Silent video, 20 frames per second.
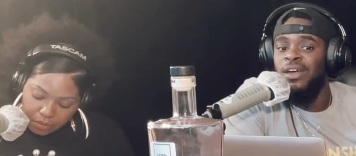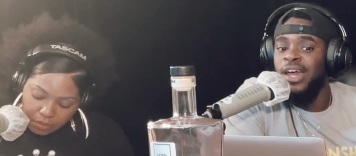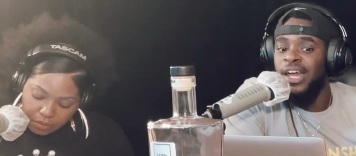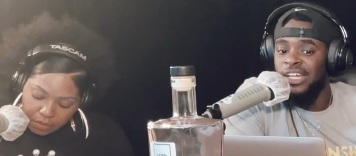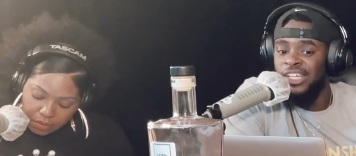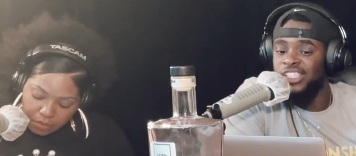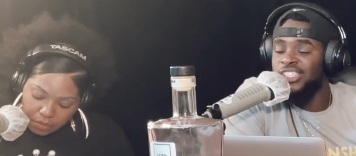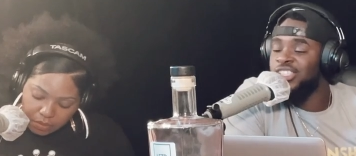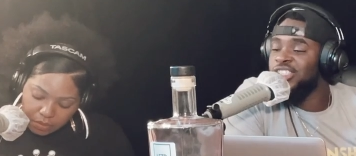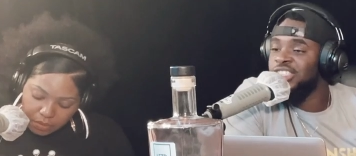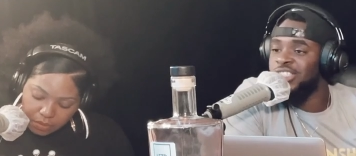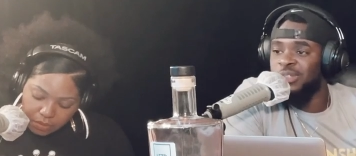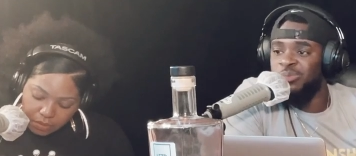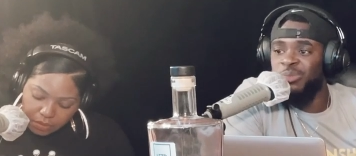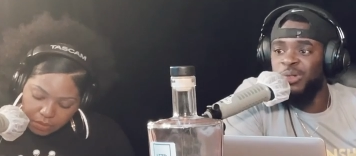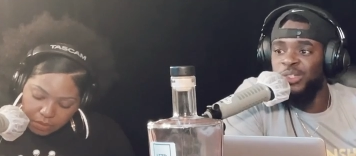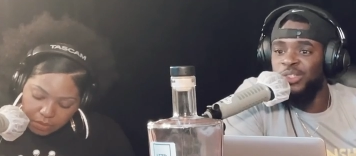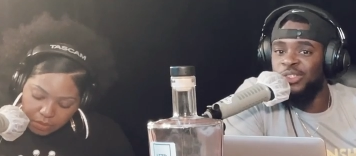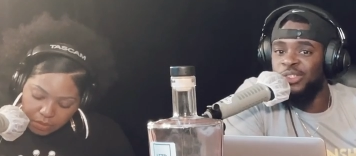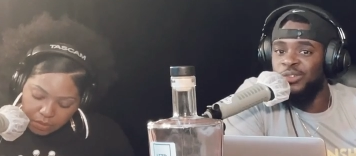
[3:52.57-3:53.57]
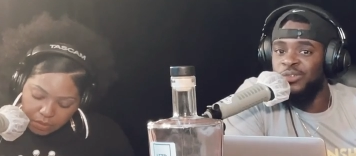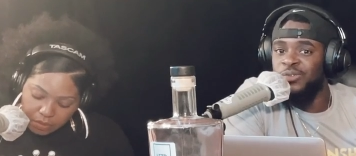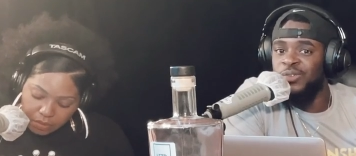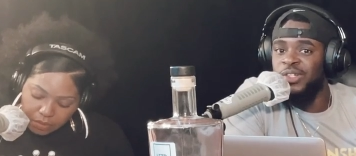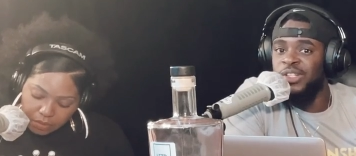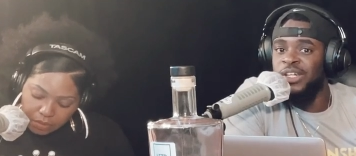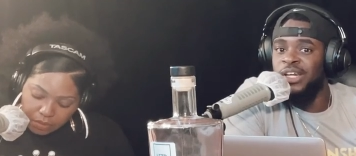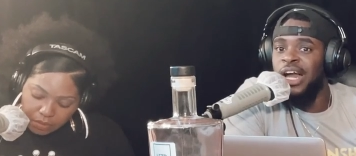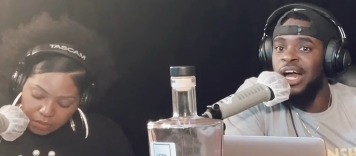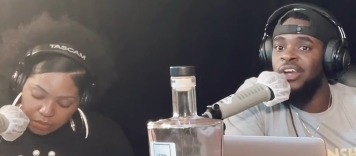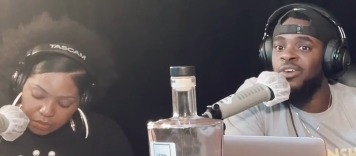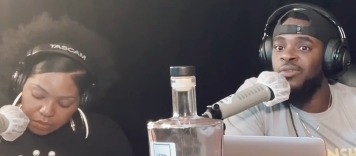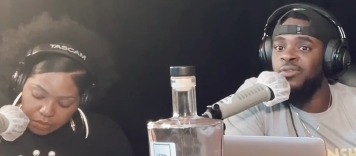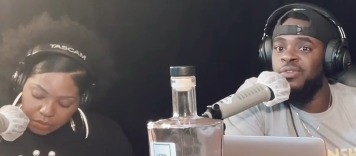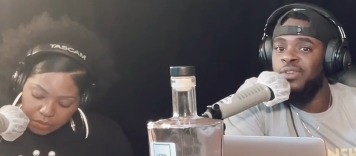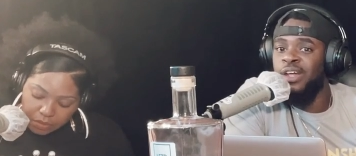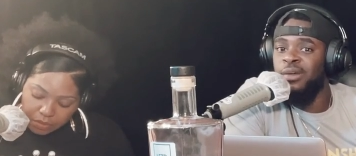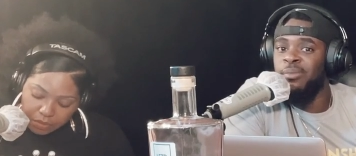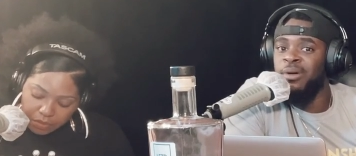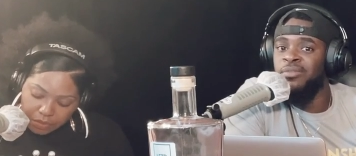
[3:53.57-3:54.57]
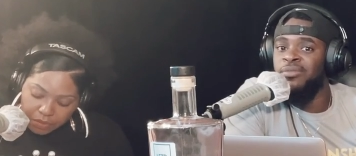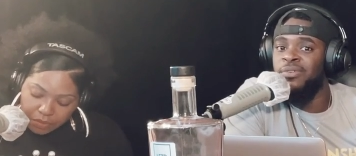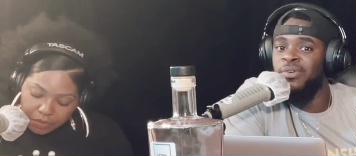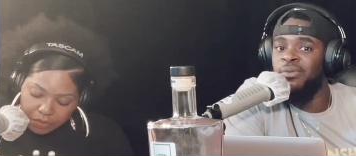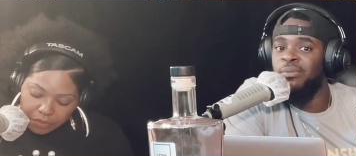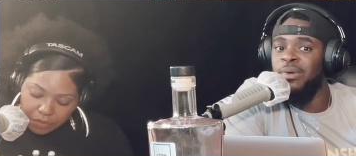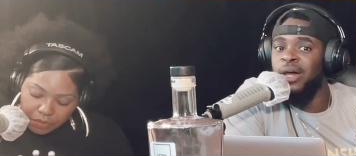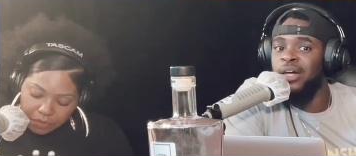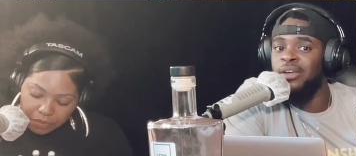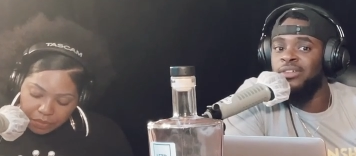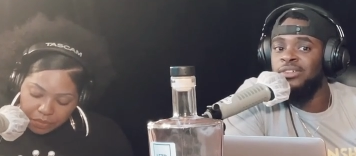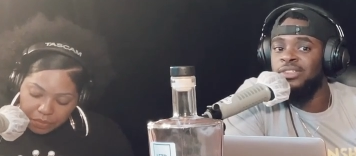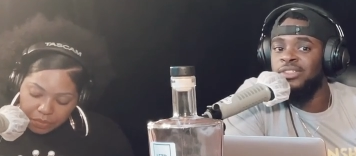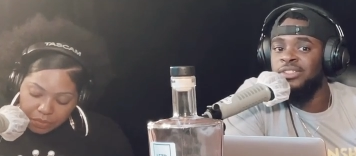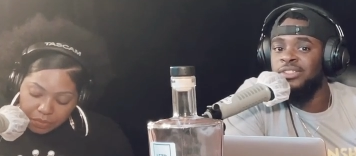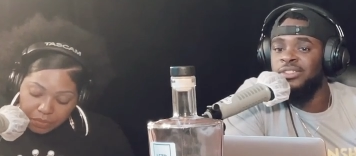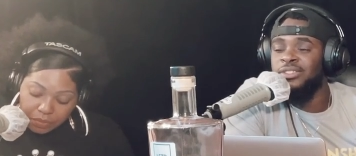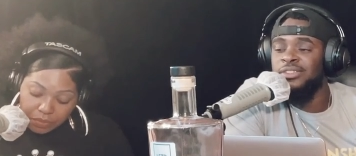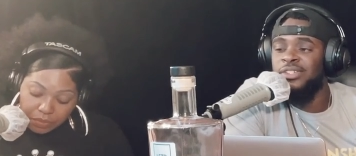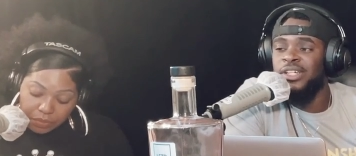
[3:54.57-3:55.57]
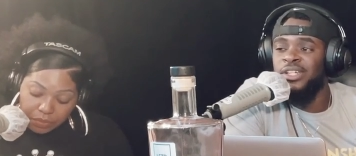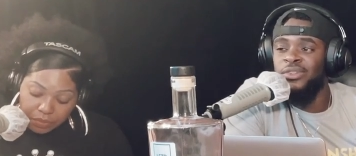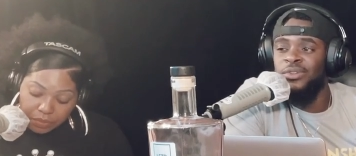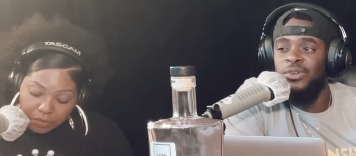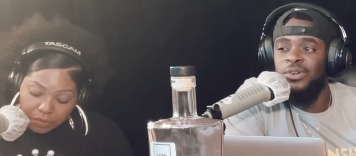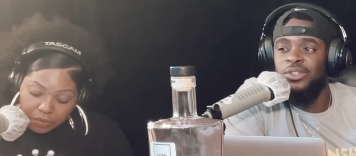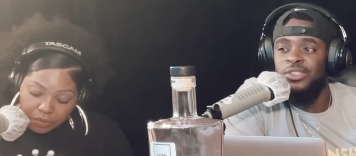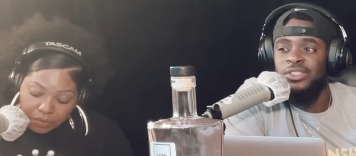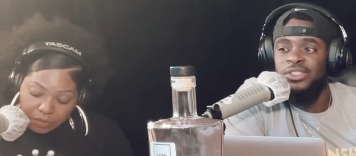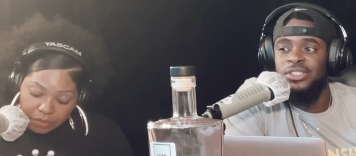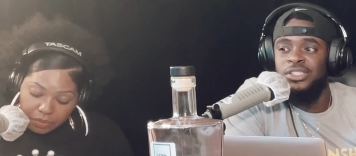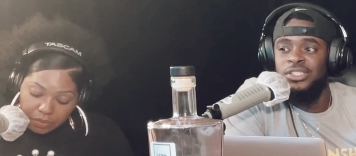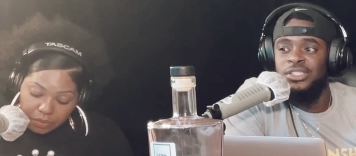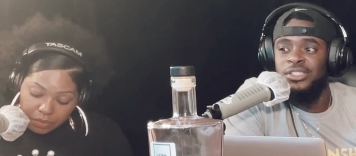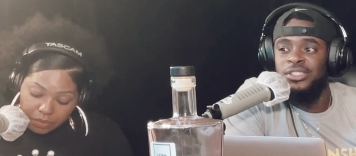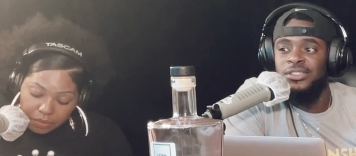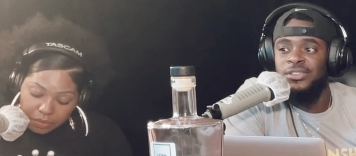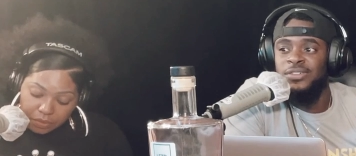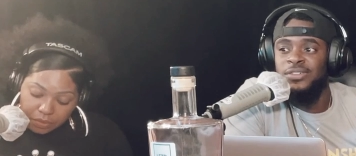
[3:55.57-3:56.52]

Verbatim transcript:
Speaker 1: and this is just a personal feeling. I don't feel like my vote matters in New York City.